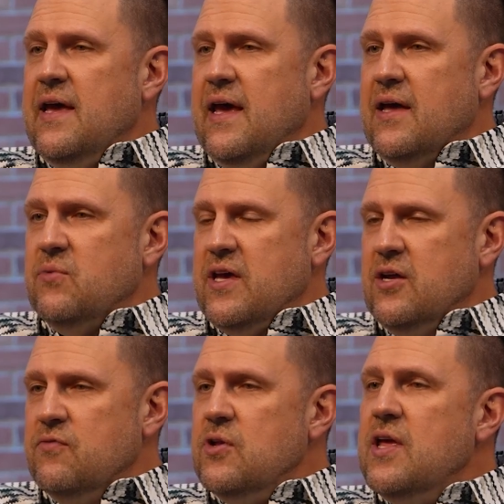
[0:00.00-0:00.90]
and we
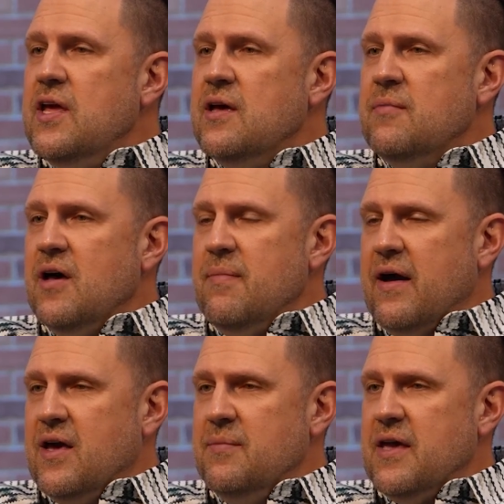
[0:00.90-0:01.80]
interviewed him
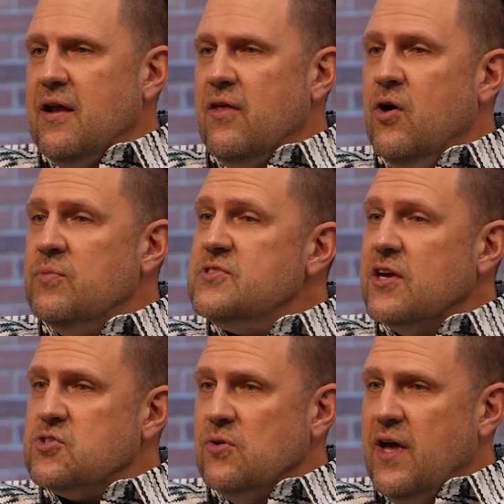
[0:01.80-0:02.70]
about coming out of the
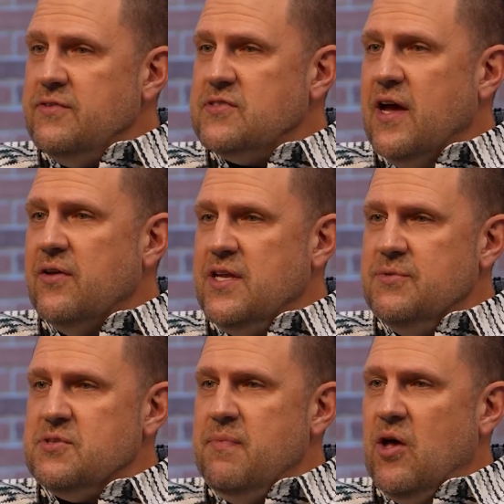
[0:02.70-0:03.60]
homosexual lifestyle, and he
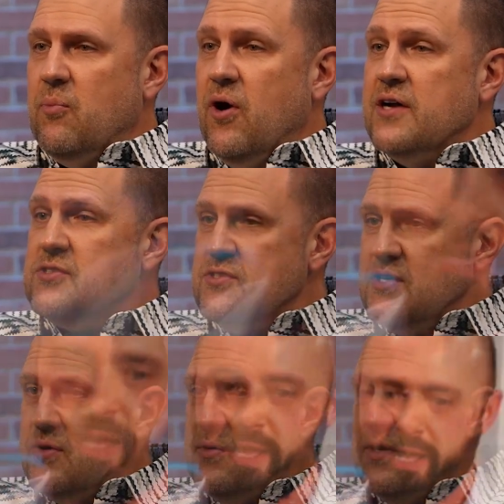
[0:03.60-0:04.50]
was a male prostitute.